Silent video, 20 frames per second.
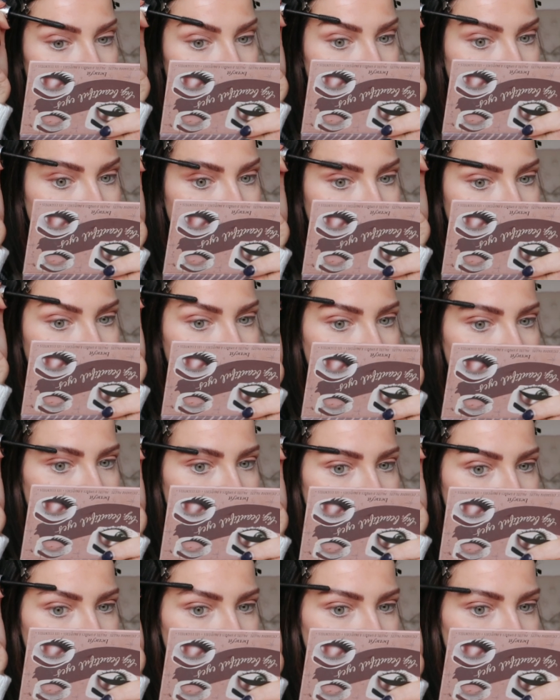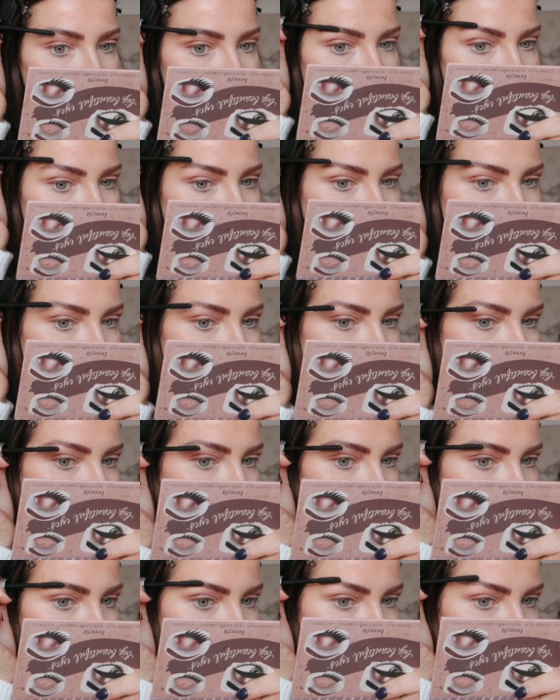running out, otherwise it ends
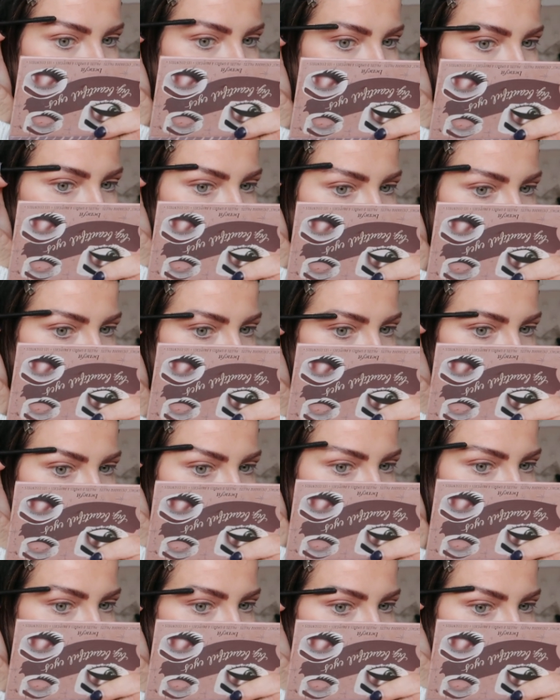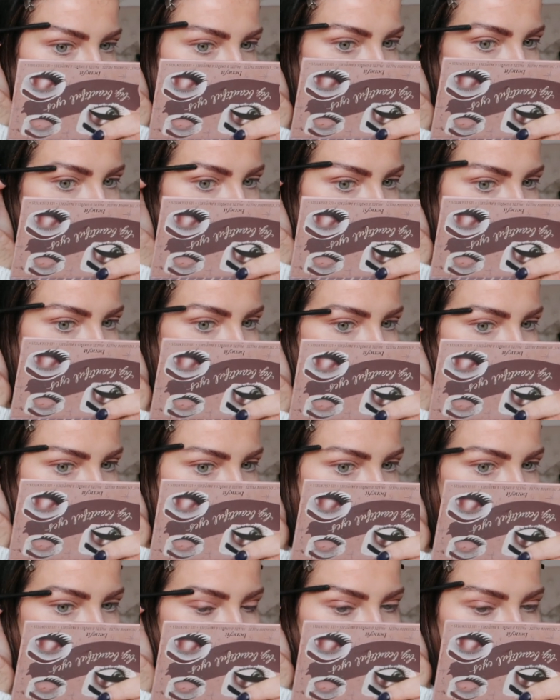up being too
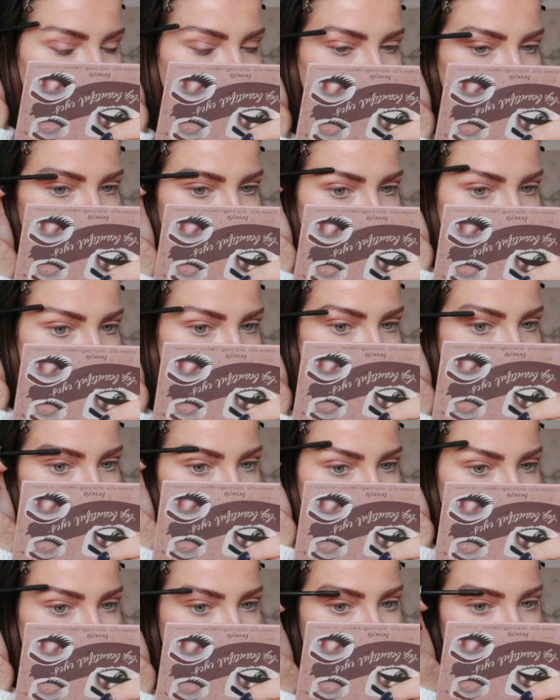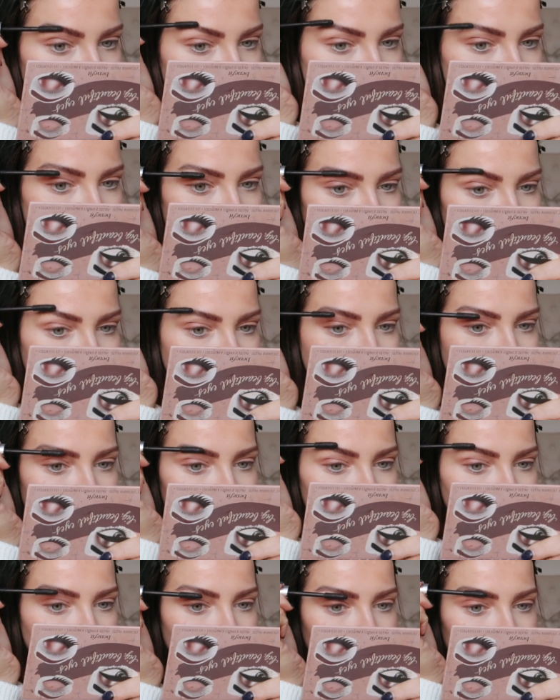heavy. Whereas if it's
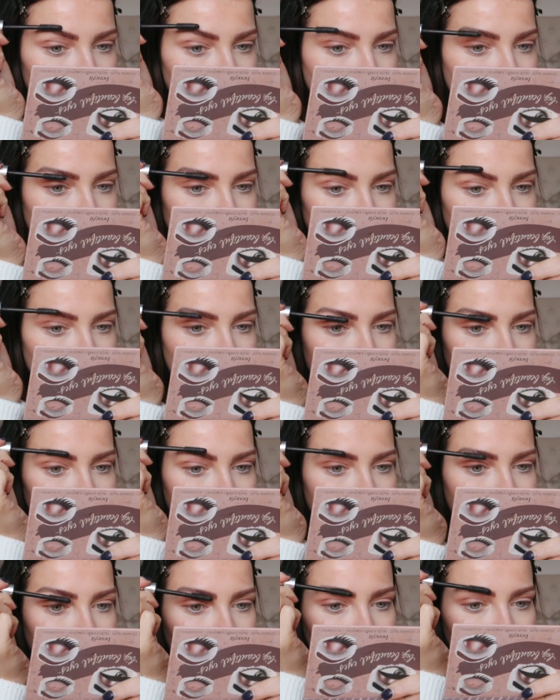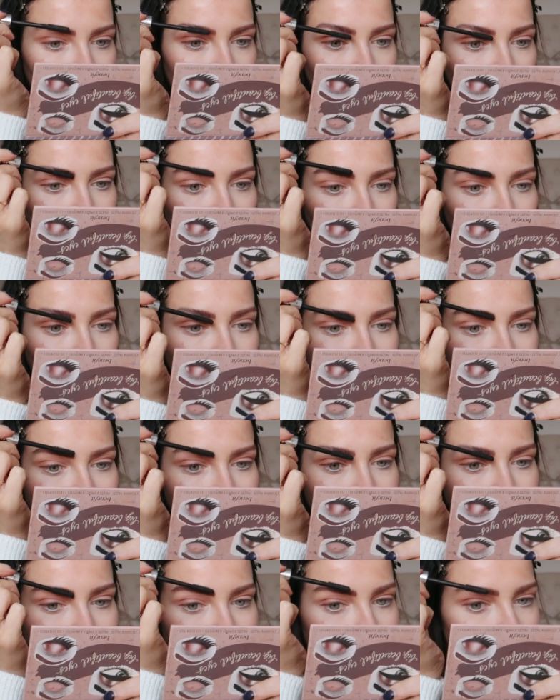like drying out and almost
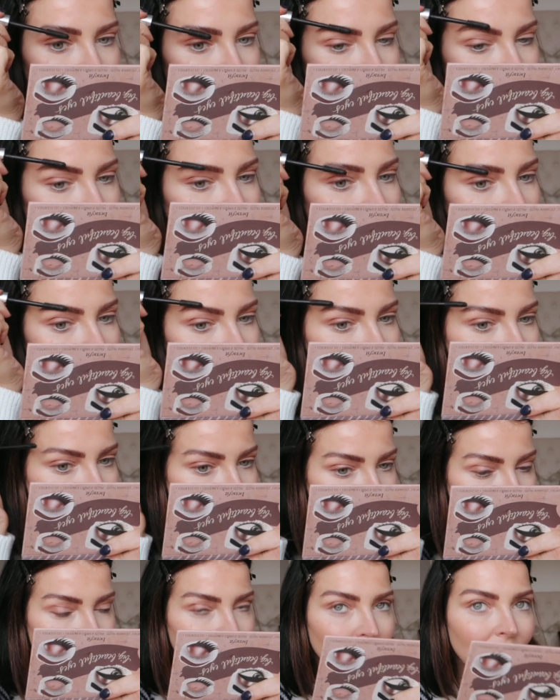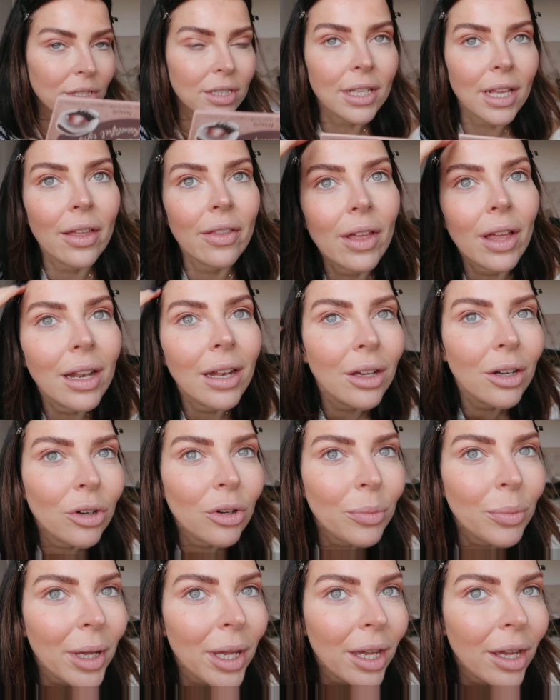empty, you just get that little
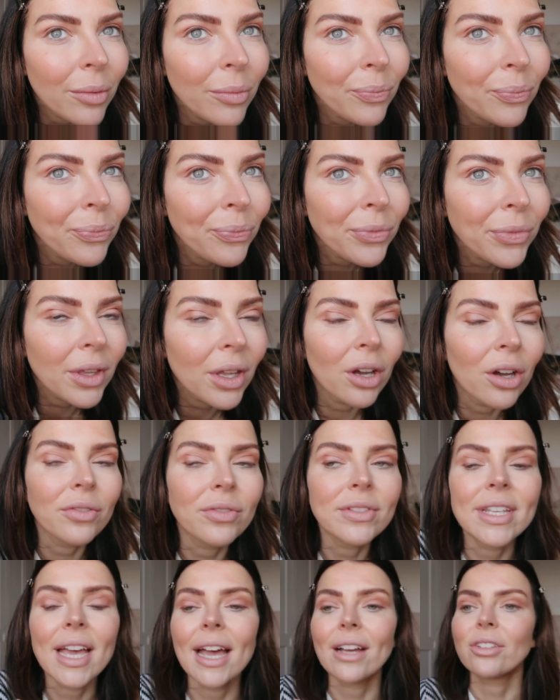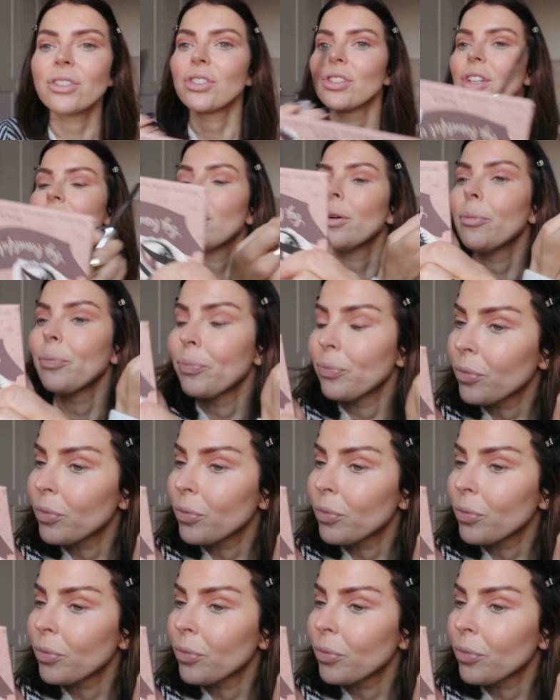bit of texture